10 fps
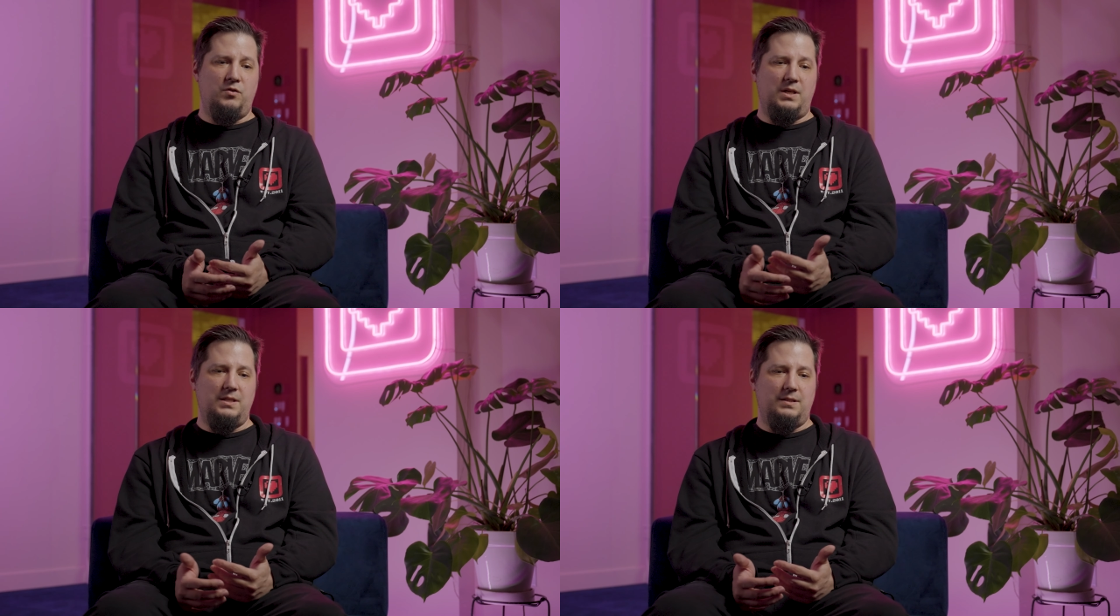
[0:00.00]

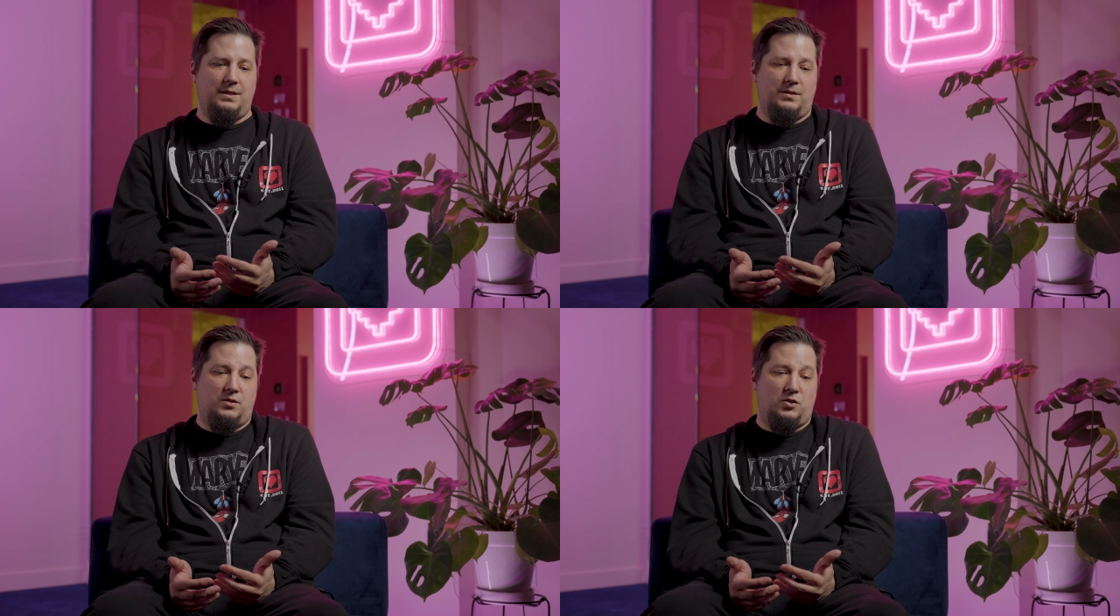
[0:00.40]
You can
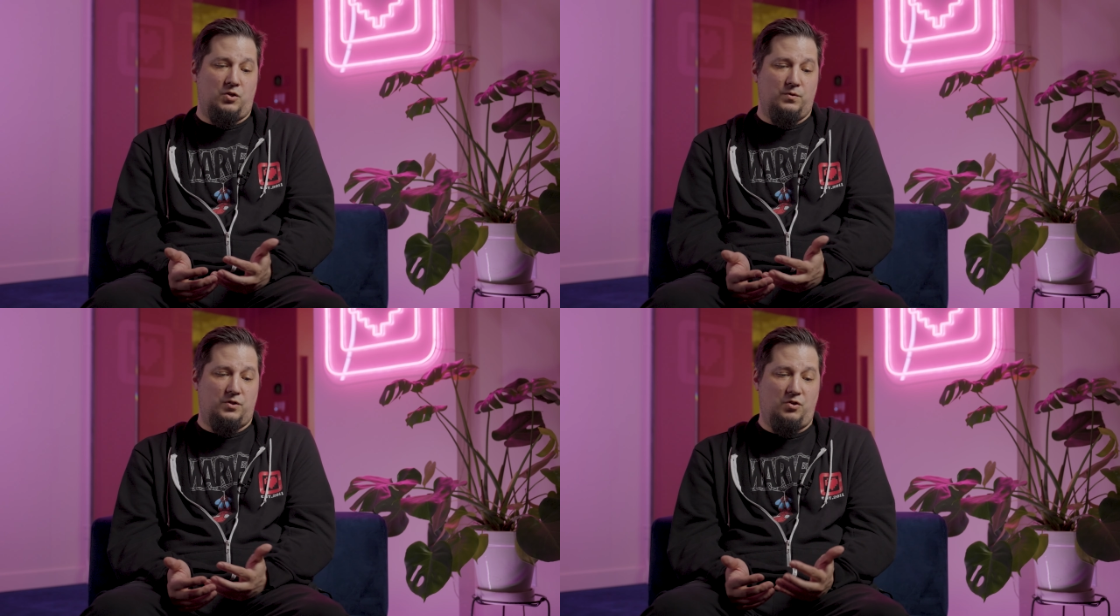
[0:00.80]

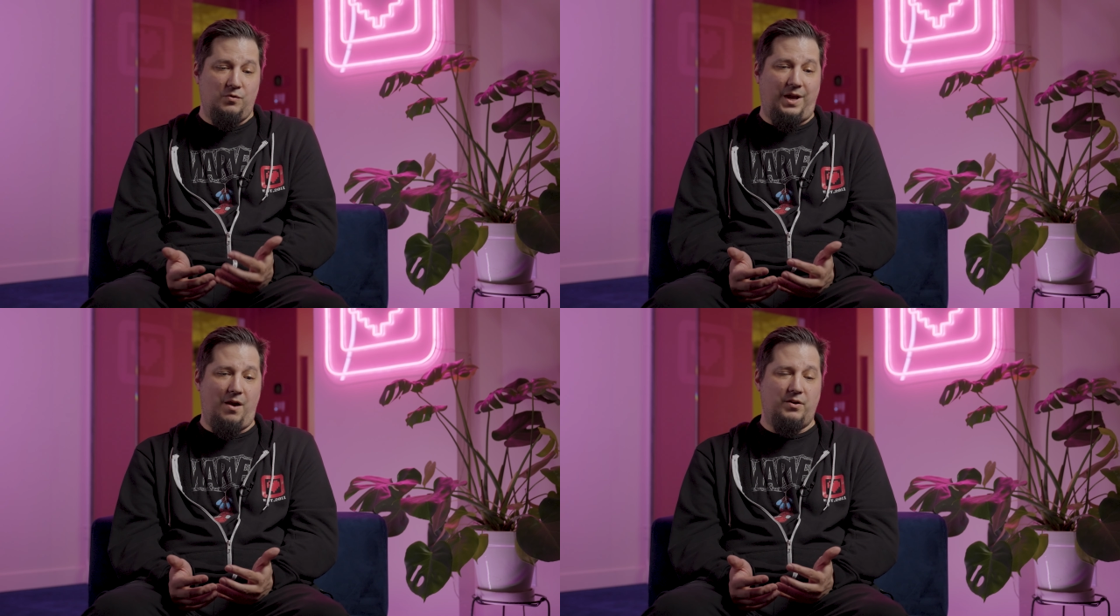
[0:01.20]
choose
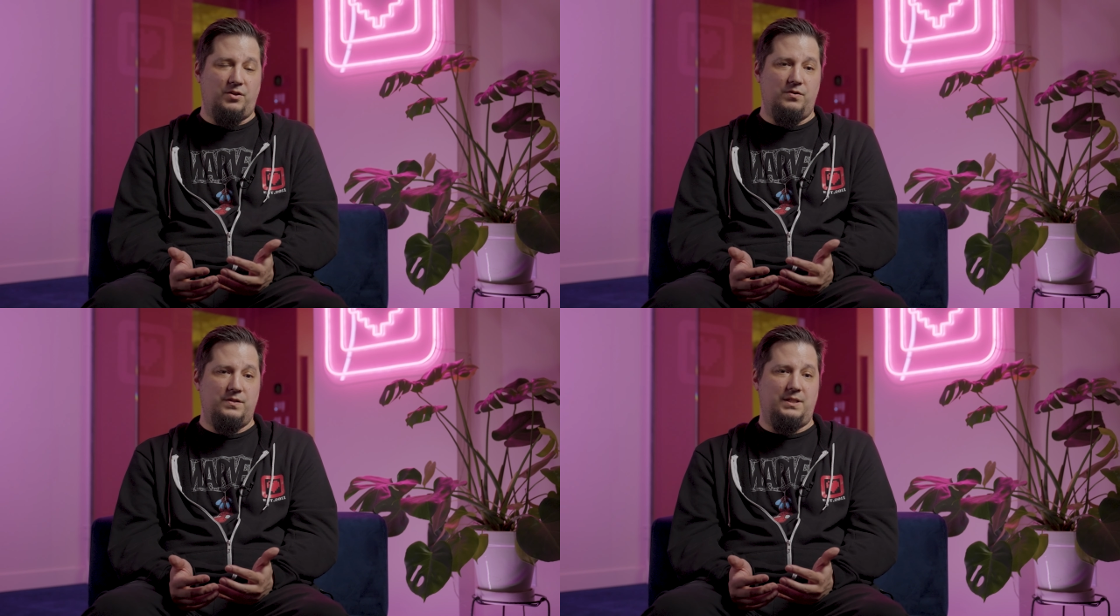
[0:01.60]
two
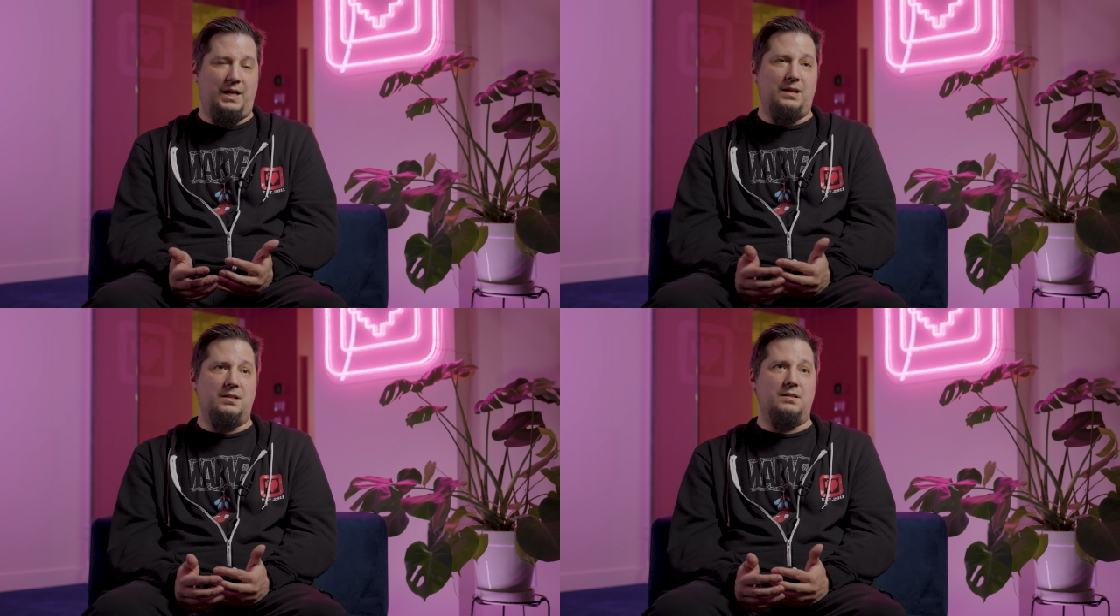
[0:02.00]
characters,
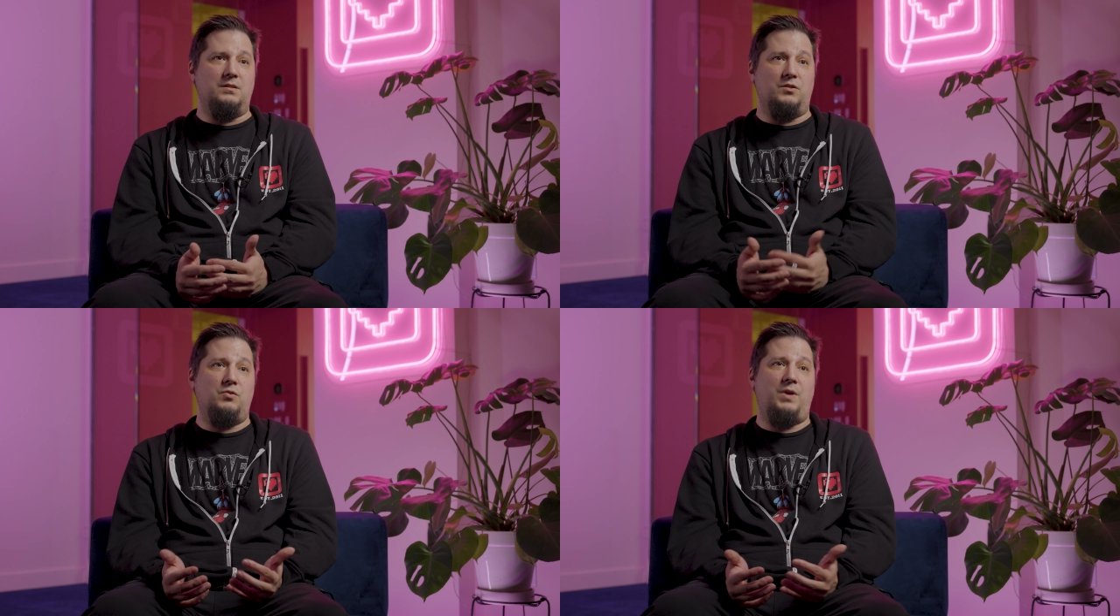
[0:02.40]

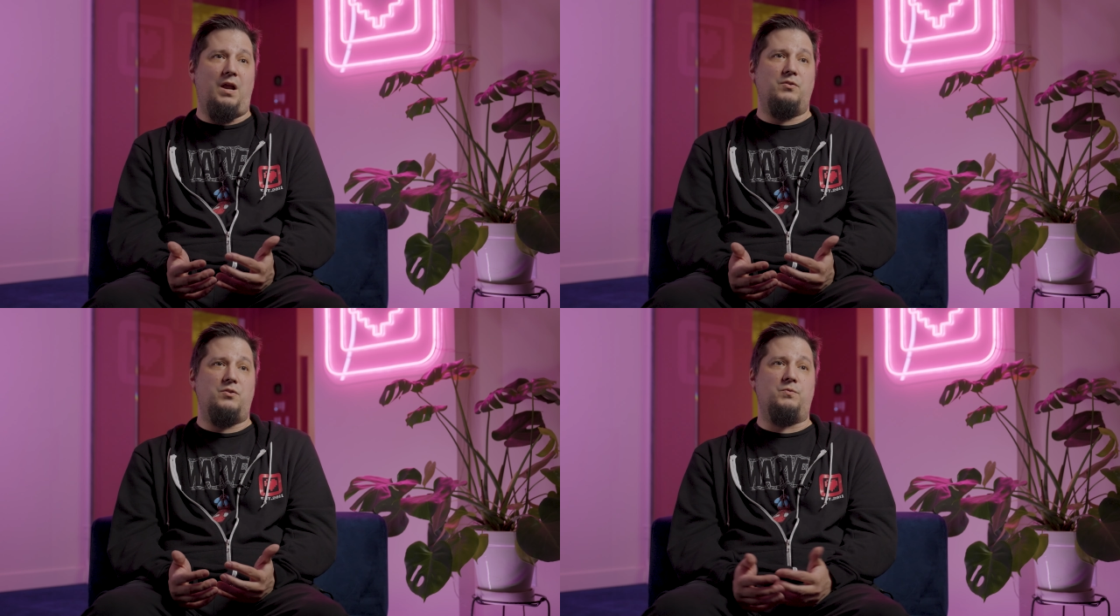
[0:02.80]
and the two
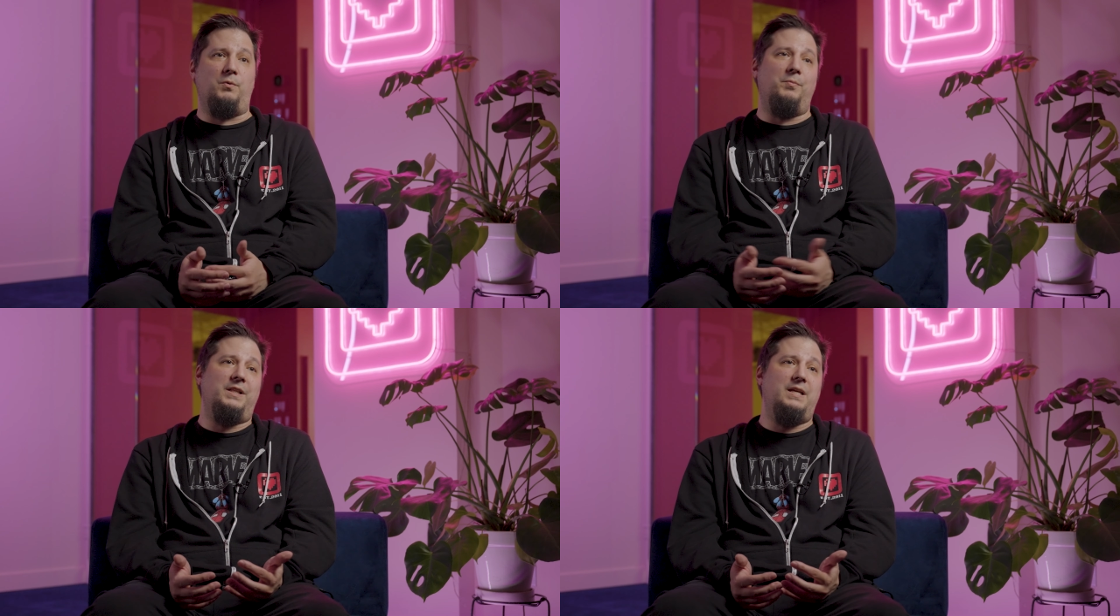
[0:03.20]
characters
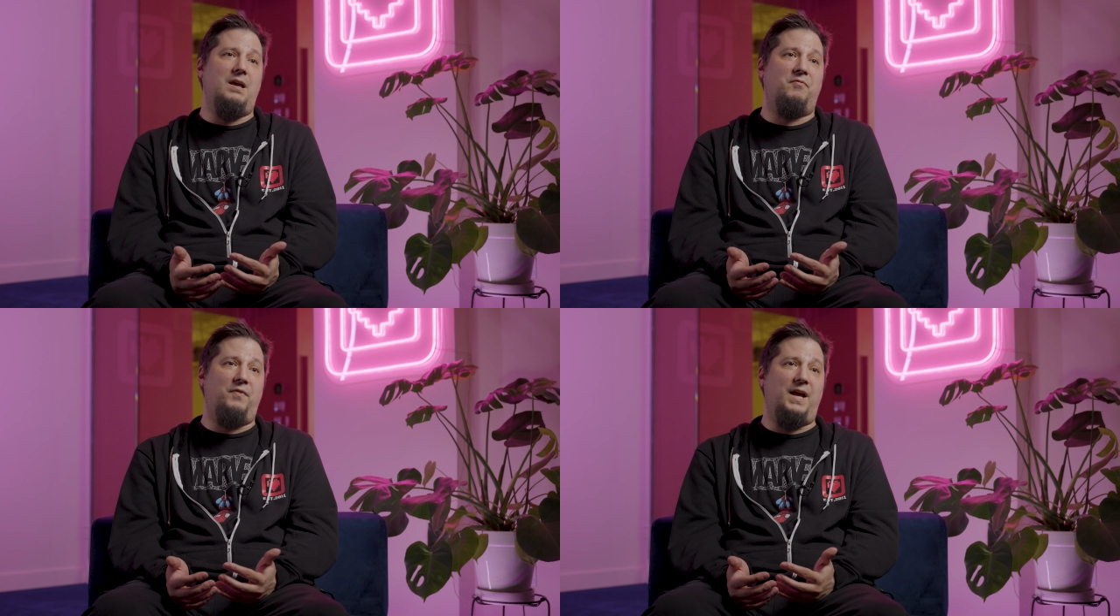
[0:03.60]
will really
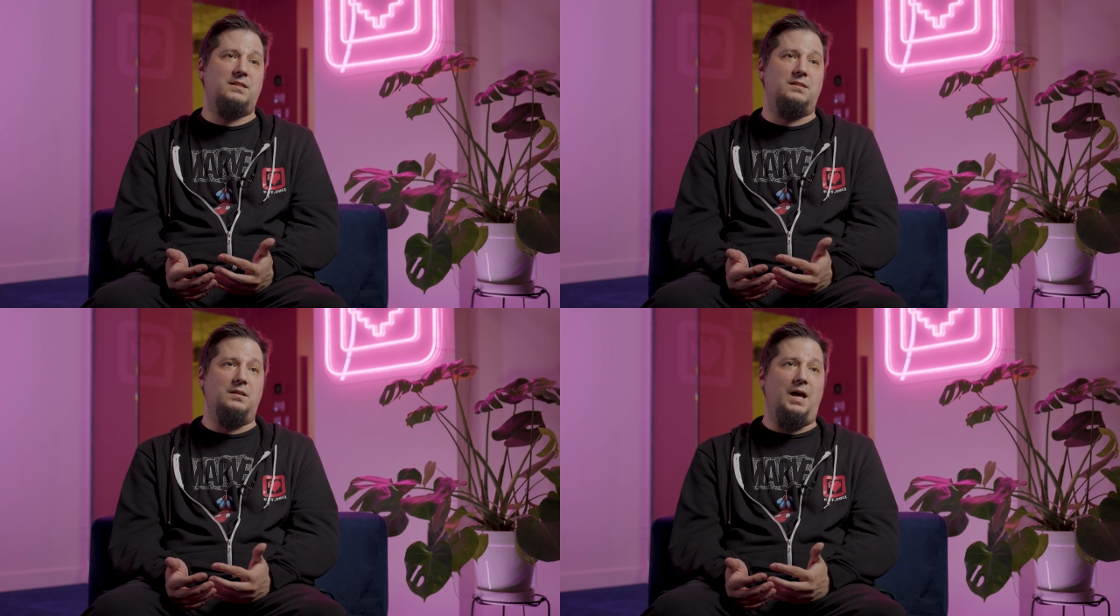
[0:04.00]
affect